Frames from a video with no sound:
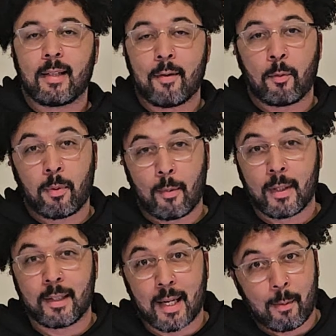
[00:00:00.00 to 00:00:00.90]
several
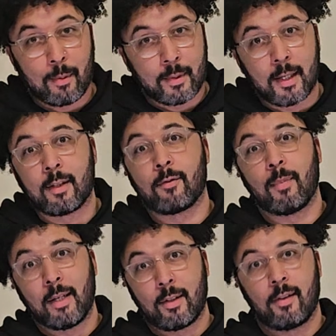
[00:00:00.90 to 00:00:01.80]
prominent tech websites have
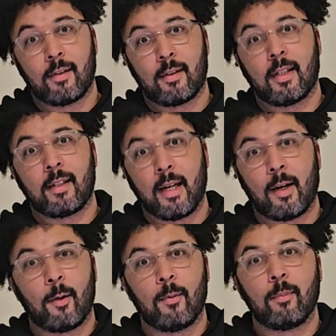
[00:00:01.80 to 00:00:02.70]
mentioned this
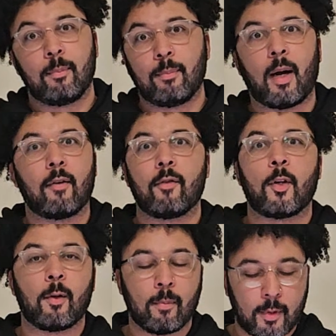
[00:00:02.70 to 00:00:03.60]
yellow bar of
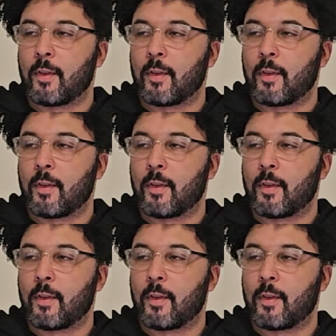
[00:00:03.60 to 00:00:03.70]
doom.